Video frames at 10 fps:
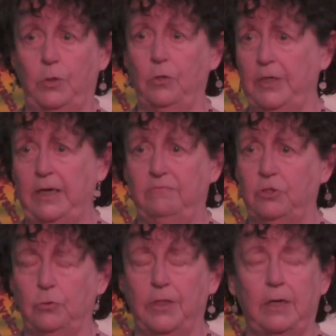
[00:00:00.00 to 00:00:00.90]
we only
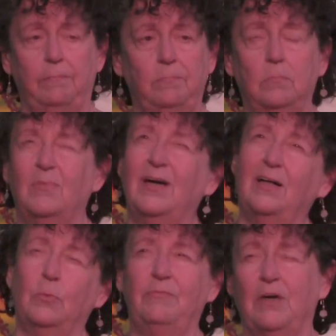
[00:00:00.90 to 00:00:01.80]
have 2 of them.
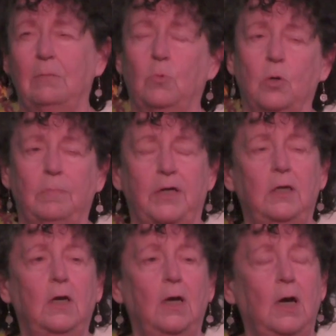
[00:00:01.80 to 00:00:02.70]
Well, we've got more,
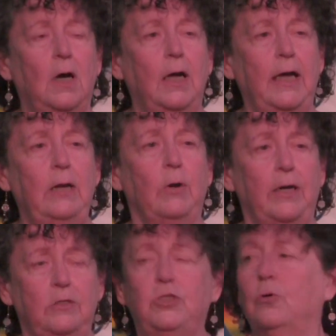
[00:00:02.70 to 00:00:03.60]
but
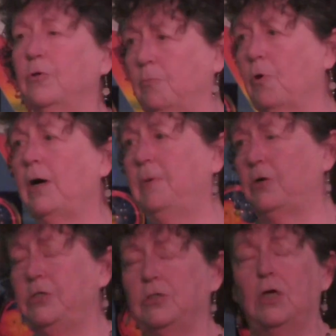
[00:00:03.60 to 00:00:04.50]
anyway, 2 are the
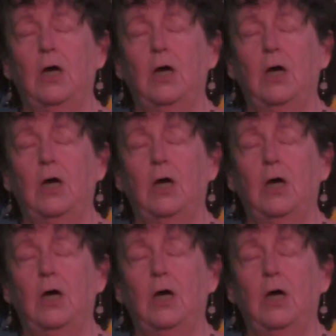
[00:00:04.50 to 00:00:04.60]
primaries.